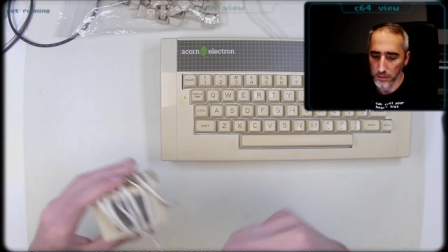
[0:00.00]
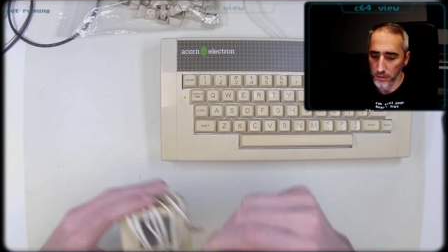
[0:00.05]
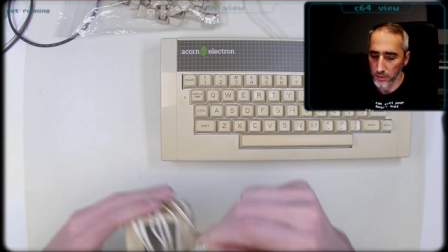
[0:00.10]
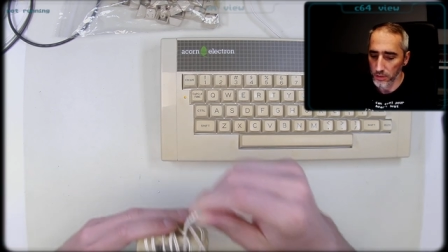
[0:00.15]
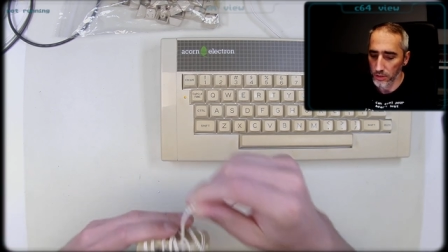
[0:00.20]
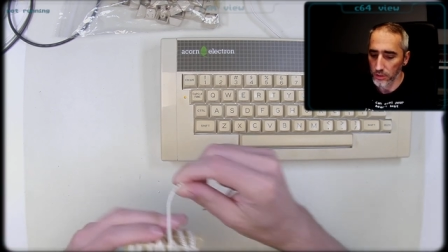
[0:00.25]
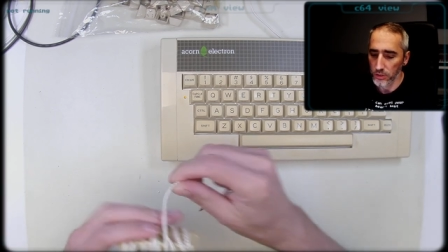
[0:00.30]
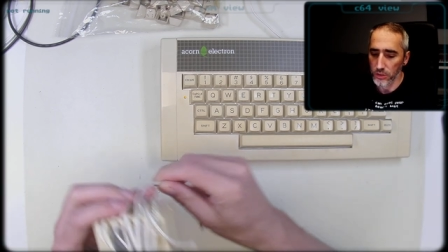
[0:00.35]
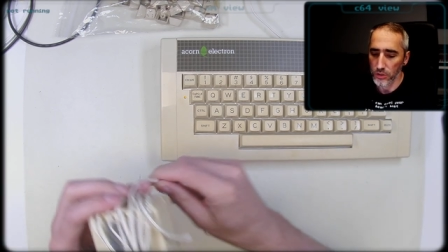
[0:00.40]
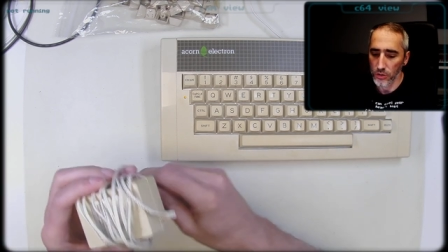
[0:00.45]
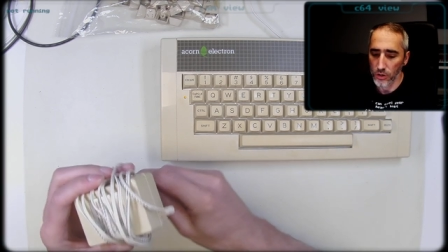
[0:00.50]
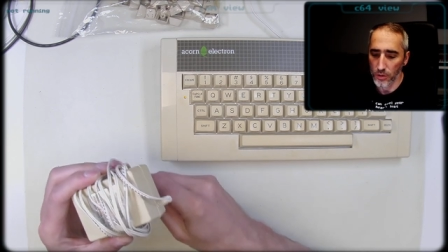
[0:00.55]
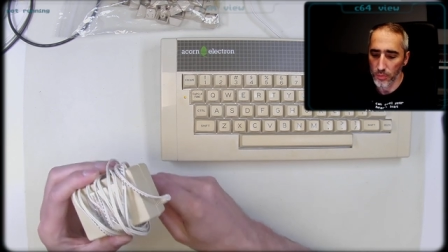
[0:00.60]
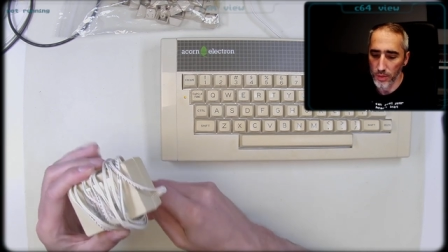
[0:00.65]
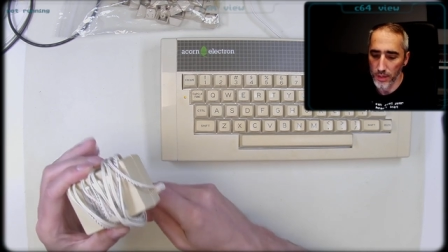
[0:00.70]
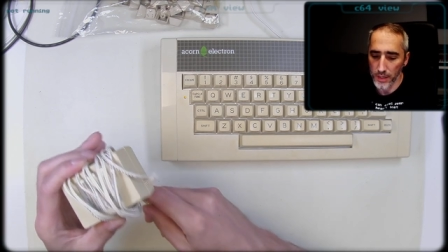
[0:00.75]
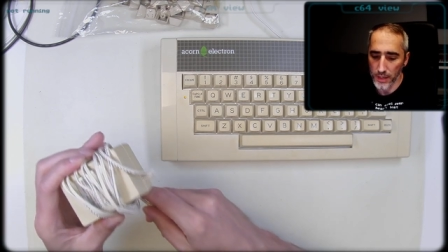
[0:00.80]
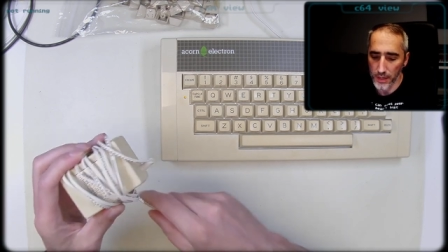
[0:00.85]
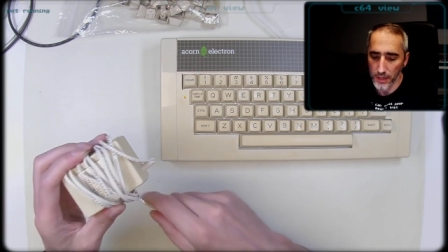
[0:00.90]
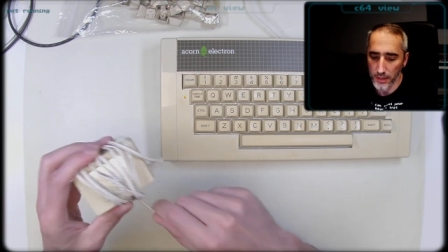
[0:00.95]
It's not so
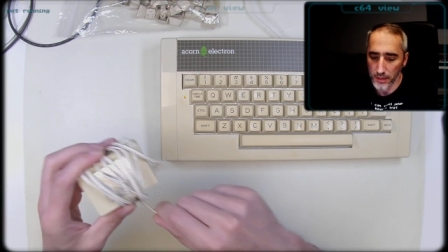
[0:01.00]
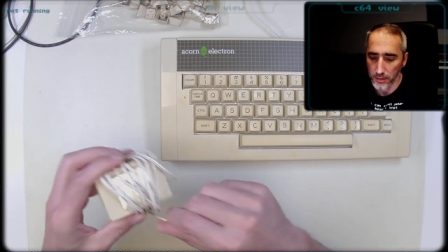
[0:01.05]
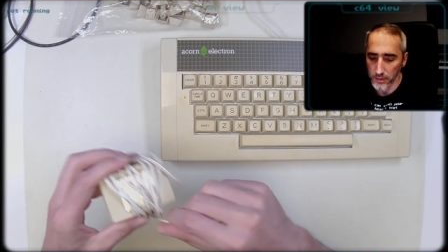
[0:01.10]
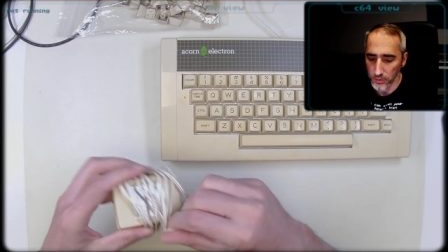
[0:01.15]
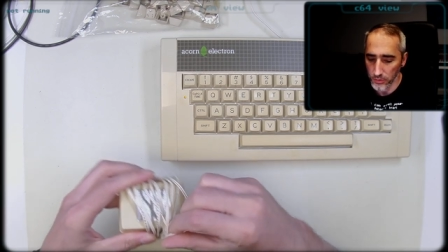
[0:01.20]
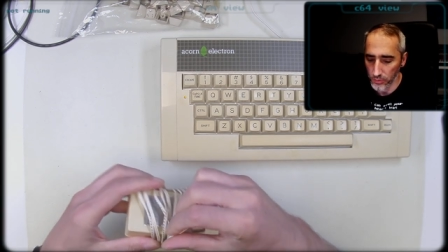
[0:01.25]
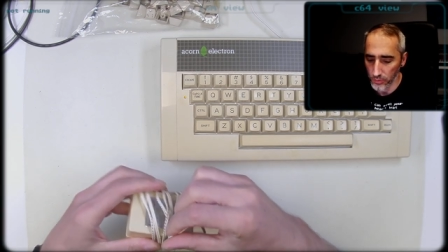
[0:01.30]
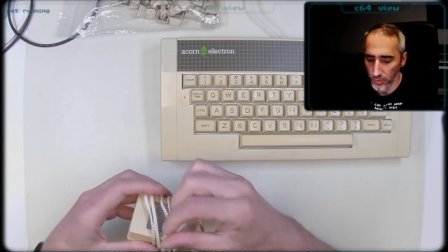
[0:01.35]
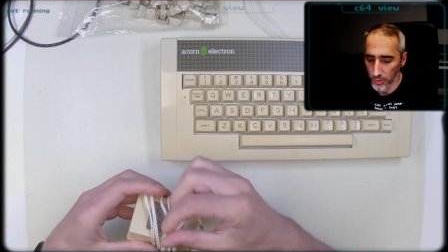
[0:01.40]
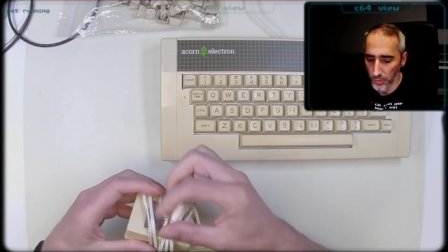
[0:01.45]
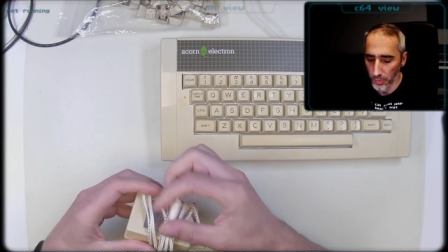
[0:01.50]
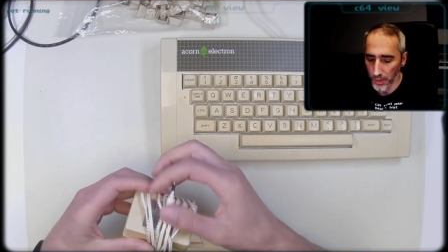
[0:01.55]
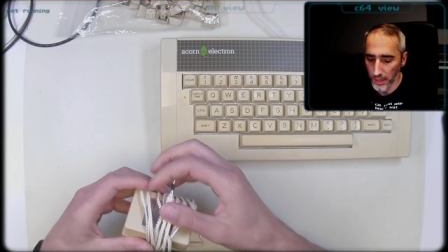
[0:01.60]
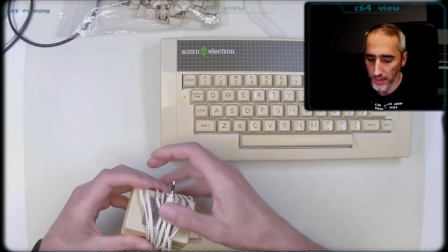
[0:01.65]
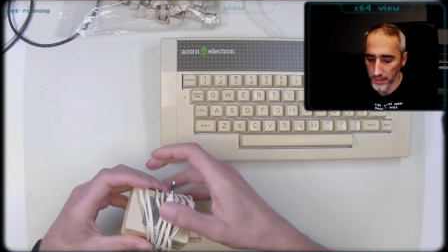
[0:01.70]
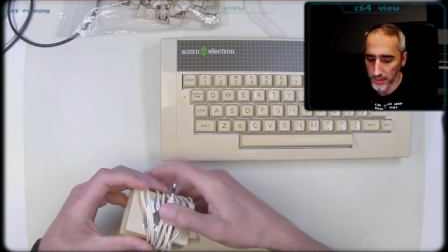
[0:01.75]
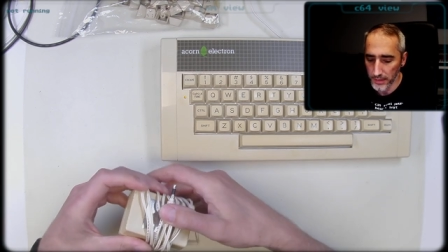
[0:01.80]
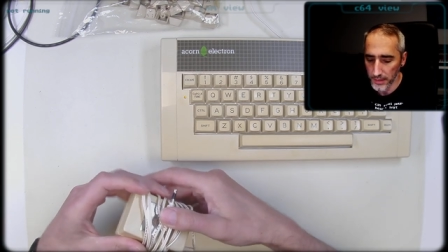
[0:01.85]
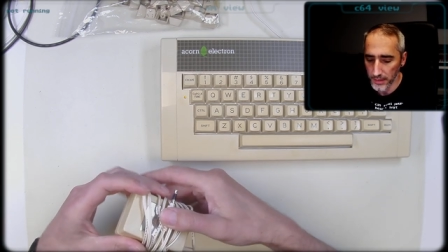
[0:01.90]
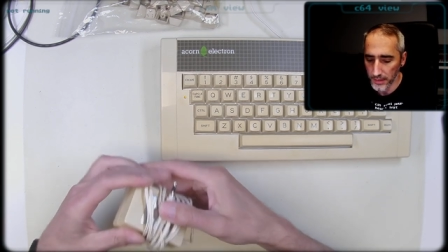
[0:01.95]
complicated to
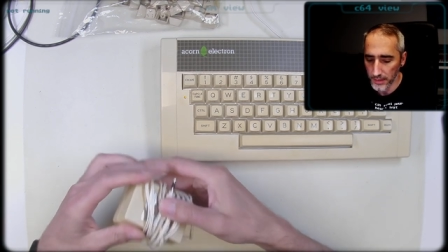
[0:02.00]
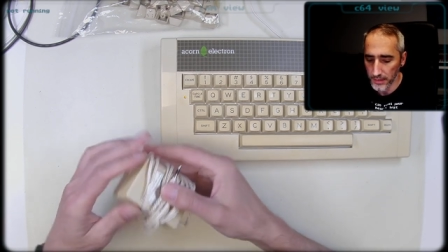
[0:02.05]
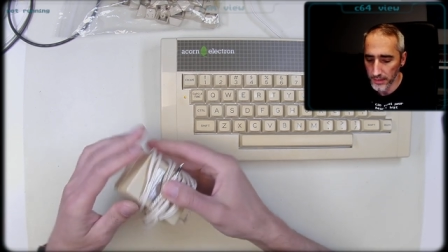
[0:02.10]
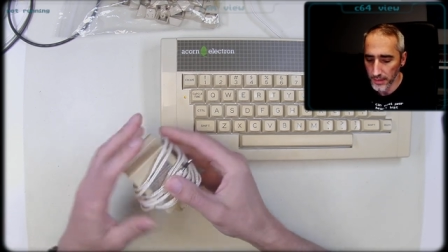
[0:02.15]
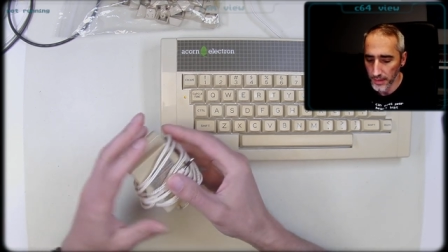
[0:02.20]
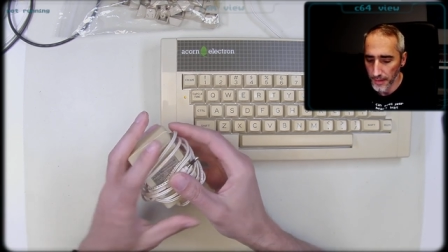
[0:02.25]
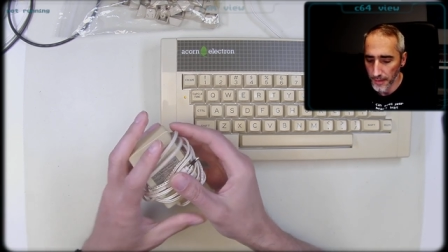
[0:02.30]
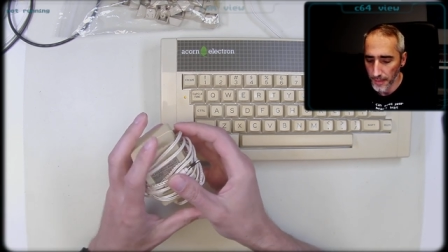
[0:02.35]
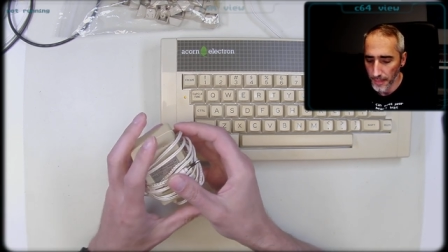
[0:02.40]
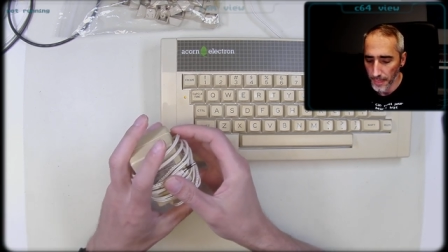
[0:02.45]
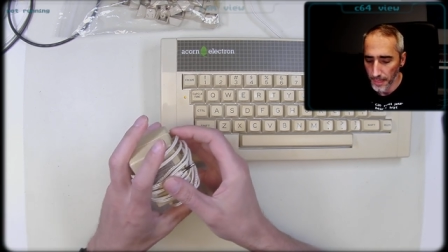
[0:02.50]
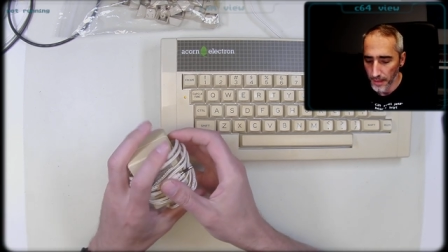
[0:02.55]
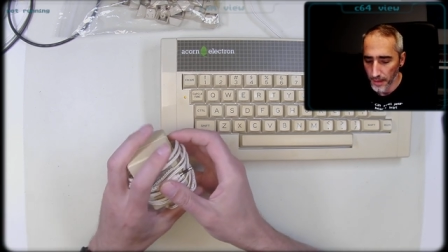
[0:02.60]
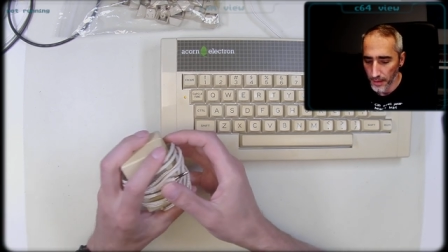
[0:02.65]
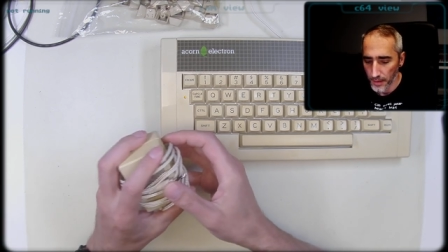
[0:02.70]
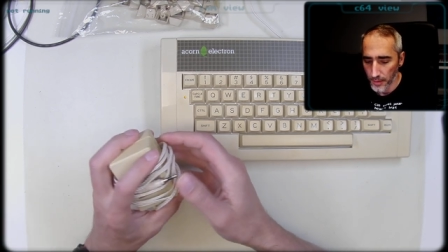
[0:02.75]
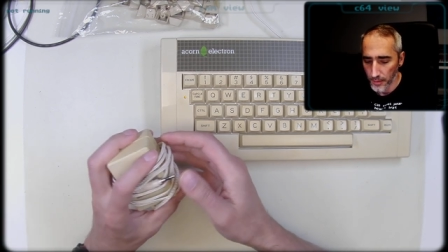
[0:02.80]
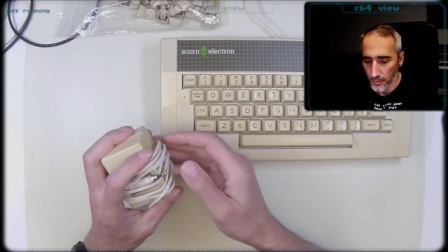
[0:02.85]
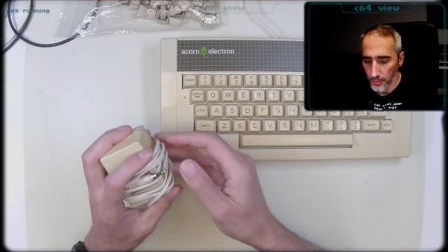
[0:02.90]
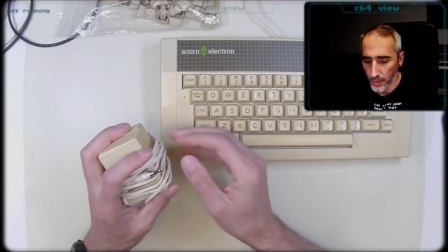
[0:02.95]
replace this,
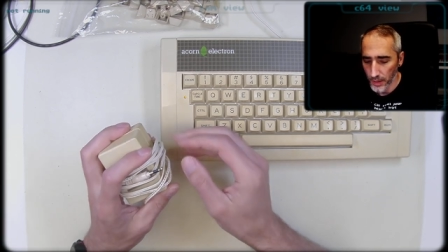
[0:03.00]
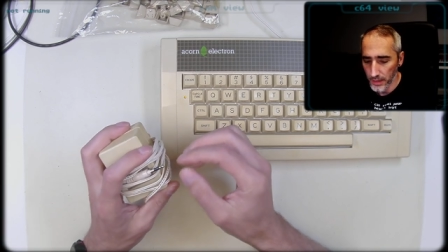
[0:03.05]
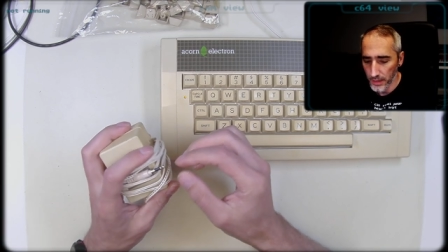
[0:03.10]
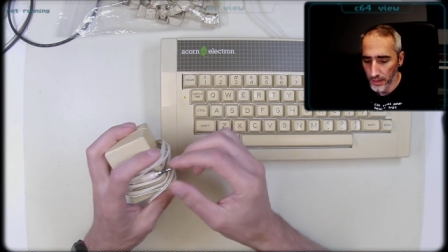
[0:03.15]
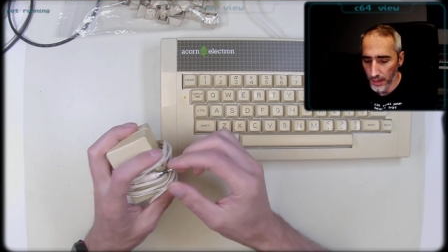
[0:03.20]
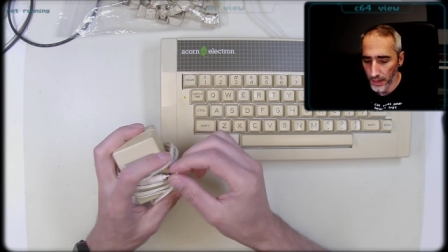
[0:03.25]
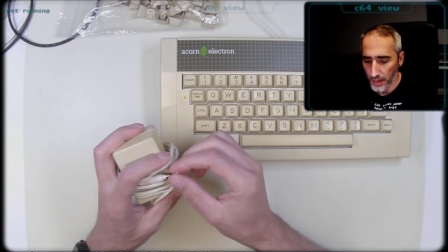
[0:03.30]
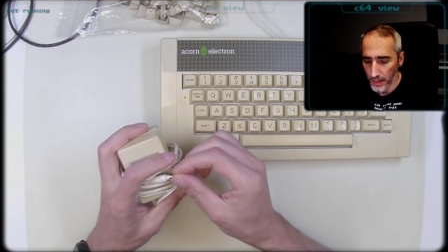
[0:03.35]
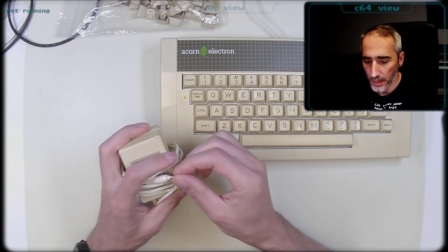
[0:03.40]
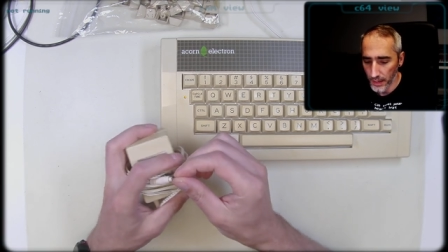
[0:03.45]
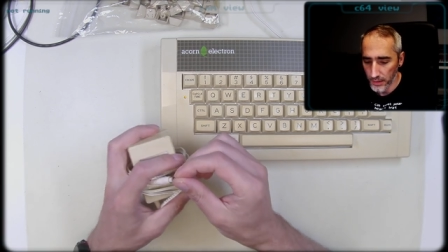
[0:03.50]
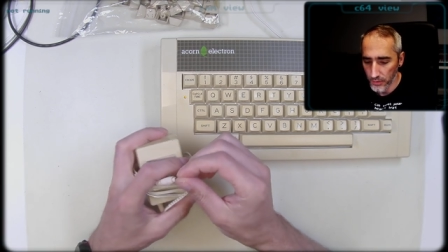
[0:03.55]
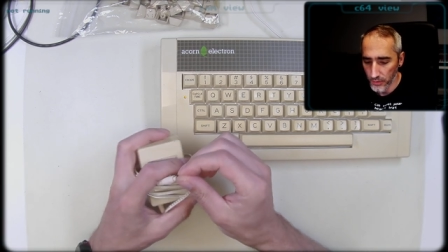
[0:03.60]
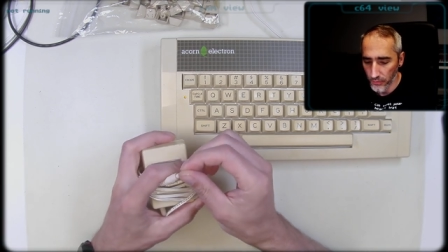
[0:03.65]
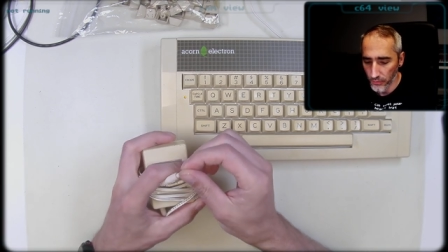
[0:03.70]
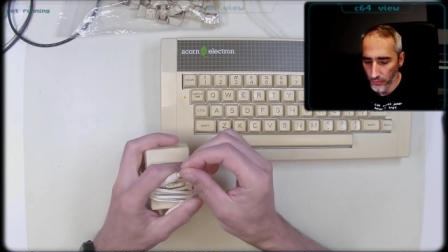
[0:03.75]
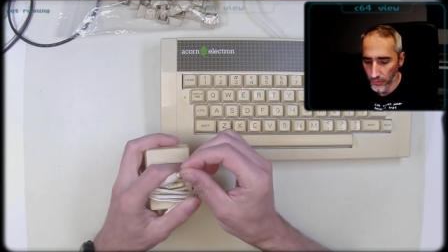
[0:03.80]
but I had to